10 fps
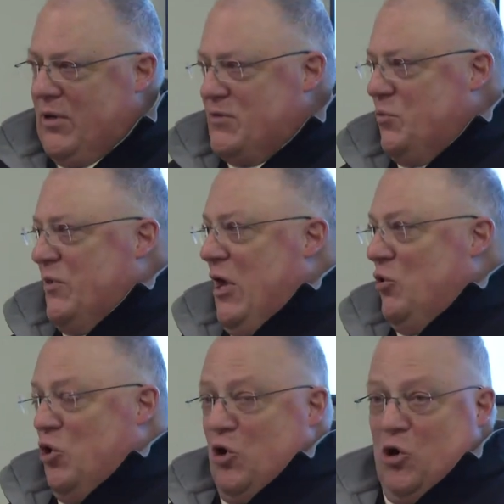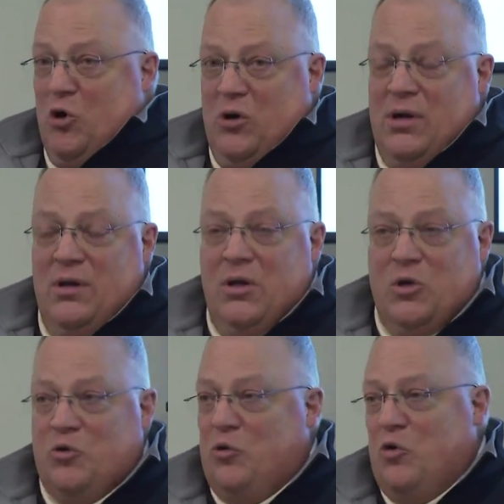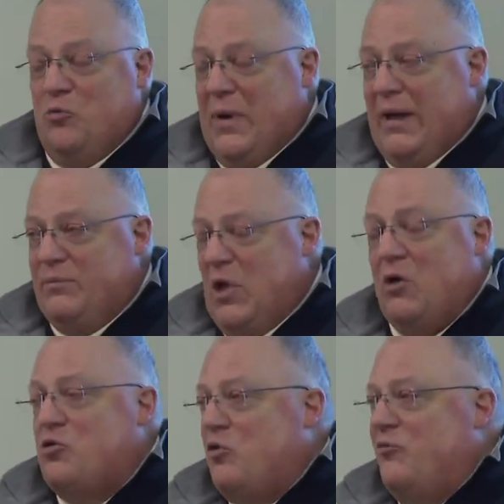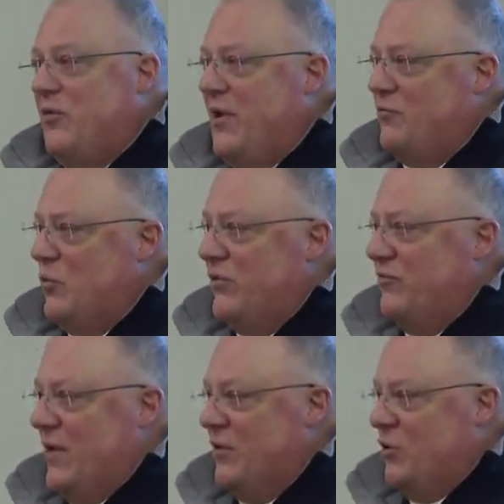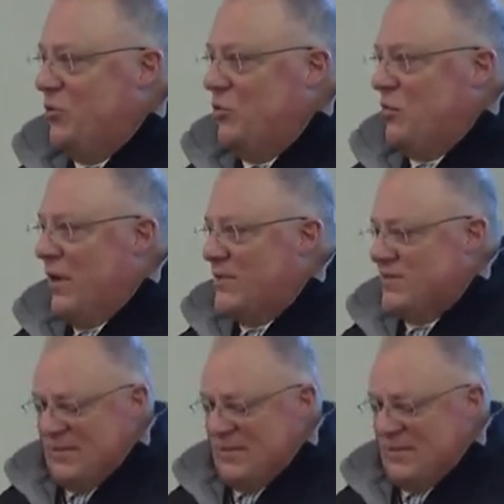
because without her group, I'm not sure if we ever would have found out who it was.